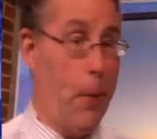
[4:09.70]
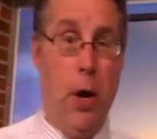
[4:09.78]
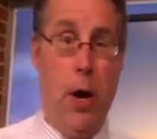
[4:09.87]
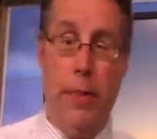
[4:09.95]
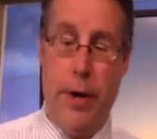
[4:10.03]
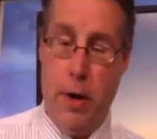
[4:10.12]

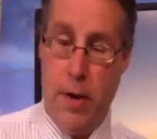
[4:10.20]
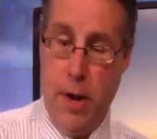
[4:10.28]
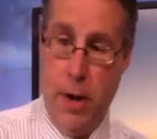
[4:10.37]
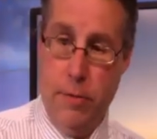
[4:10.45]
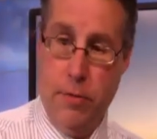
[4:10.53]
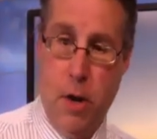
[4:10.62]
on there
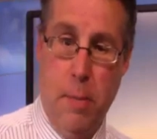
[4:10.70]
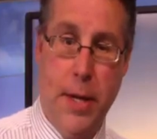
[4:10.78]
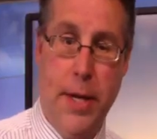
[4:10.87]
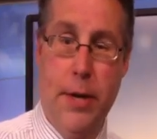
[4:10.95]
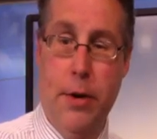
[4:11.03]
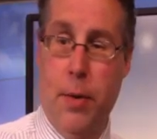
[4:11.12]
from
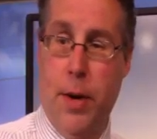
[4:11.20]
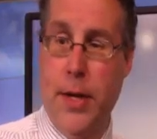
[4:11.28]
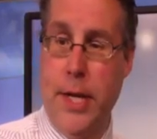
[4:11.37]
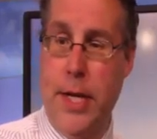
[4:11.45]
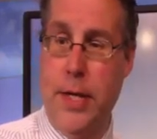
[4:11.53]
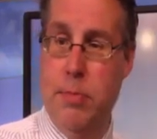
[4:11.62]
in and
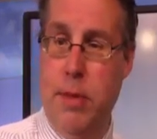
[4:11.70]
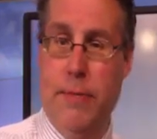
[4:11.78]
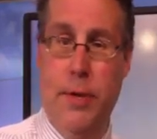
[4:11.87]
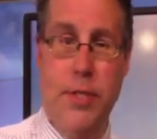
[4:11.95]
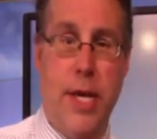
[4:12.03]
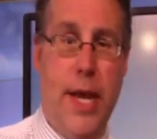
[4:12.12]
around East
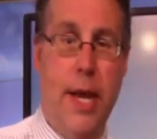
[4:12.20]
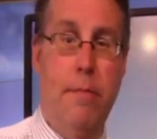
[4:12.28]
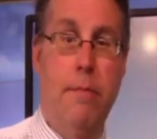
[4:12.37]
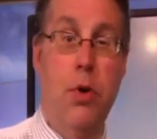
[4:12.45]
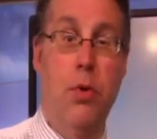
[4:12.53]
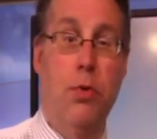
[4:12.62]
Memphis.
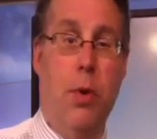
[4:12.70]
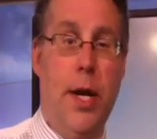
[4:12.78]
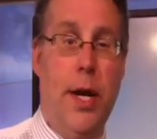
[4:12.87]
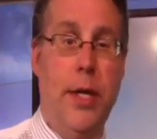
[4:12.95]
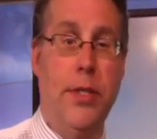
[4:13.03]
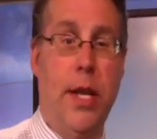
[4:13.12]
And
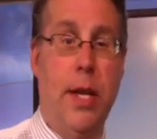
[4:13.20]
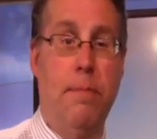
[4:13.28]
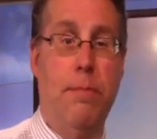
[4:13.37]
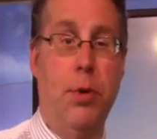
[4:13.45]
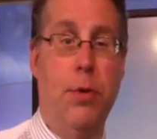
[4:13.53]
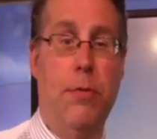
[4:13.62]
moonrise and a
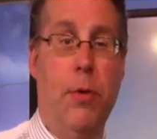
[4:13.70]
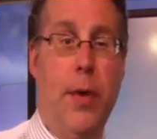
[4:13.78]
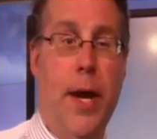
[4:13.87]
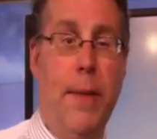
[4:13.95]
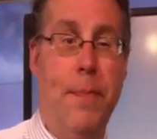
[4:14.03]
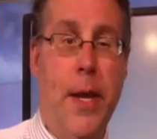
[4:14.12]
beautiful
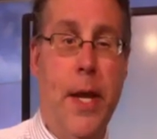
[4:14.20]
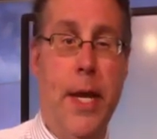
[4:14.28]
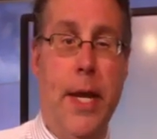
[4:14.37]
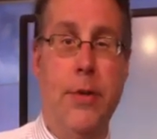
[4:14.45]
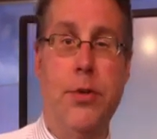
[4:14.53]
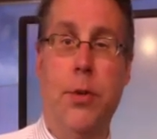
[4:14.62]
night
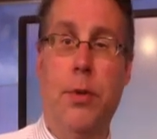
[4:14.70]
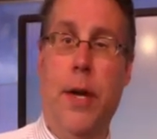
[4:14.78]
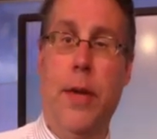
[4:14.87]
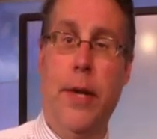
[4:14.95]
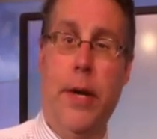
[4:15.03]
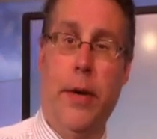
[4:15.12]
into and
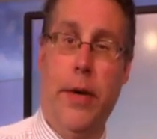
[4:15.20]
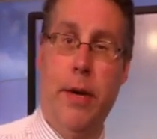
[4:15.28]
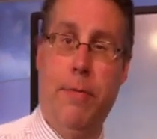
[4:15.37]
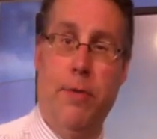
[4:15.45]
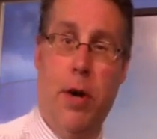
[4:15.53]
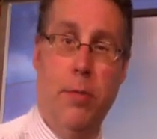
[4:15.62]
around the
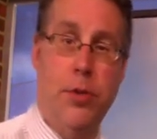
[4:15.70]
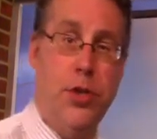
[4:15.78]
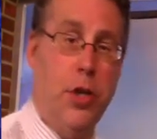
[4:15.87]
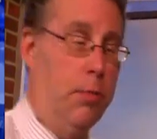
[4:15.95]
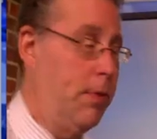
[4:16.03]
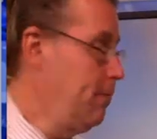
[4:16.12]
area from
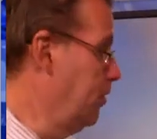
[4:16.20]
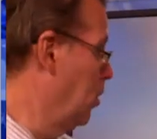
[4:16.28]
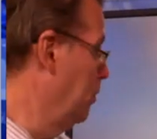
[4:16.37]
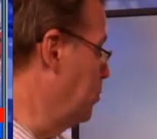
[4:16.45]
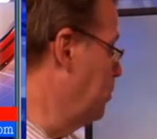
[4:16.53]
Shelby Farms